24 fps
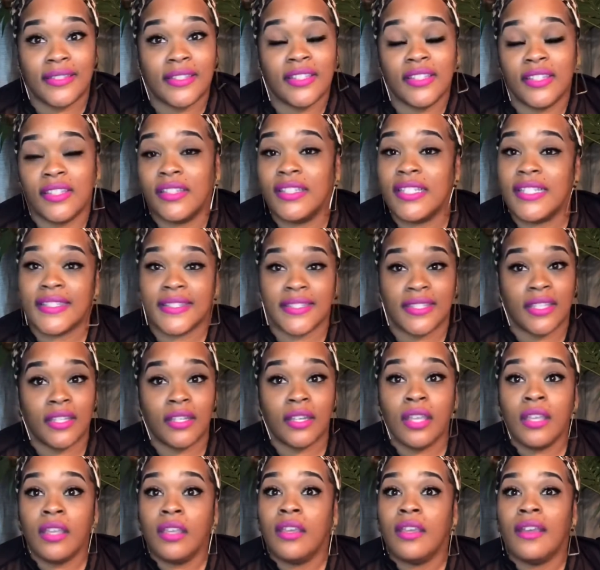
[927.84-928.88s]
Listen,
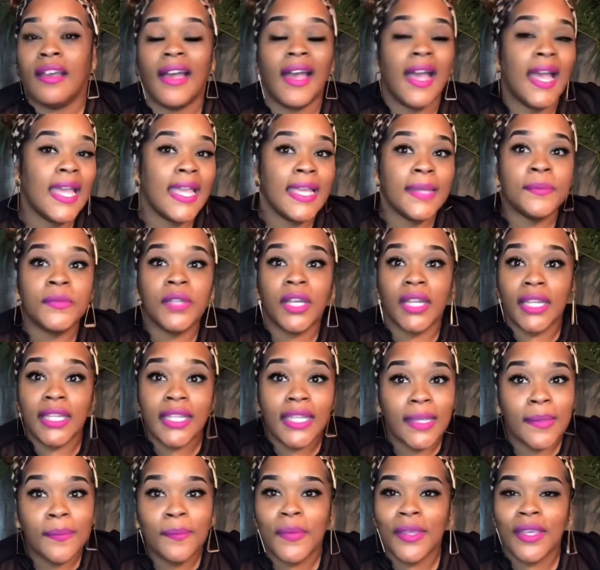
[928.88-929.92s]
I am gonna
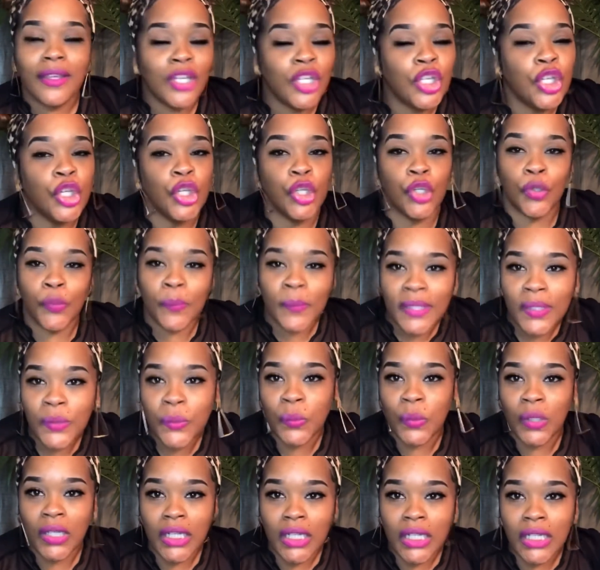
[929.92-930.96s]
get me a human
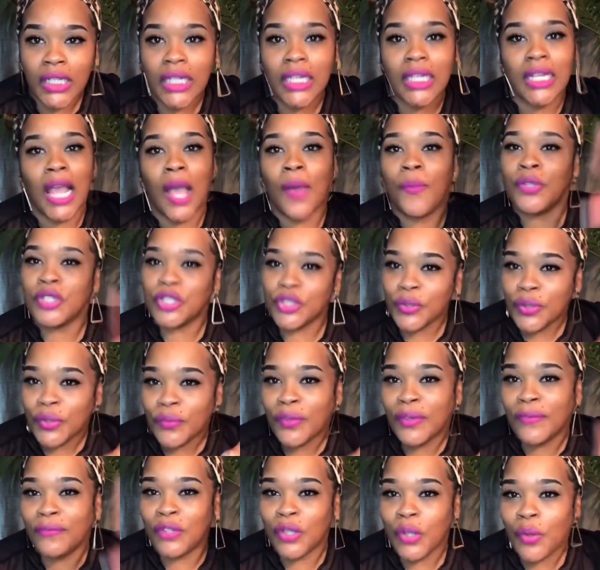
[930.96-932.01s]
one and I will do the
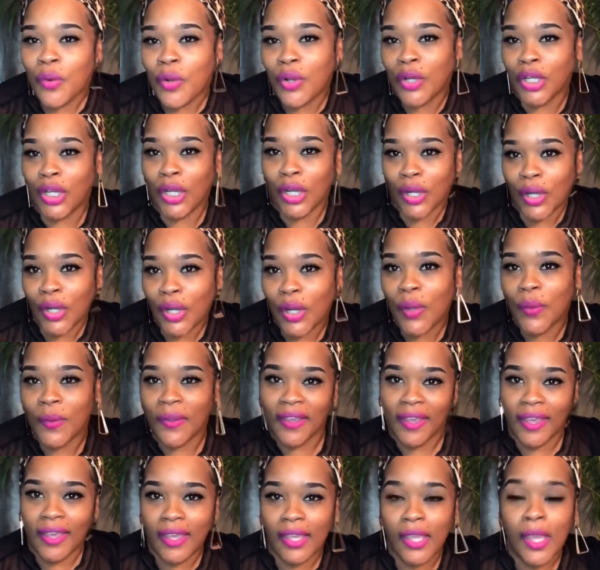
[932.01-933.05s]
review on her,
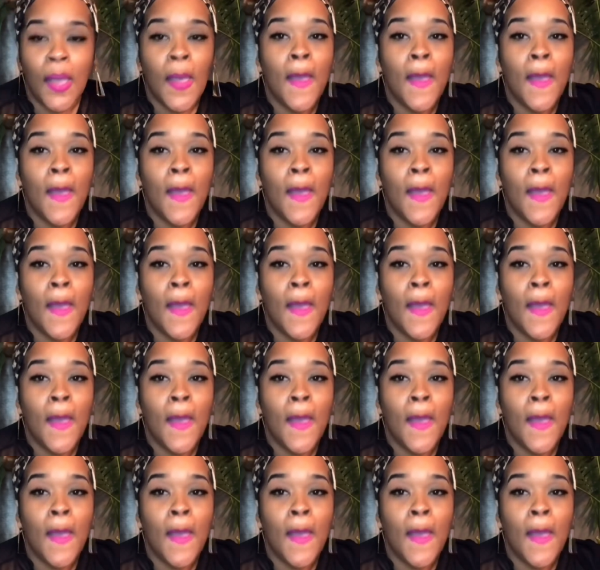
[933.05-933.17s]
okay?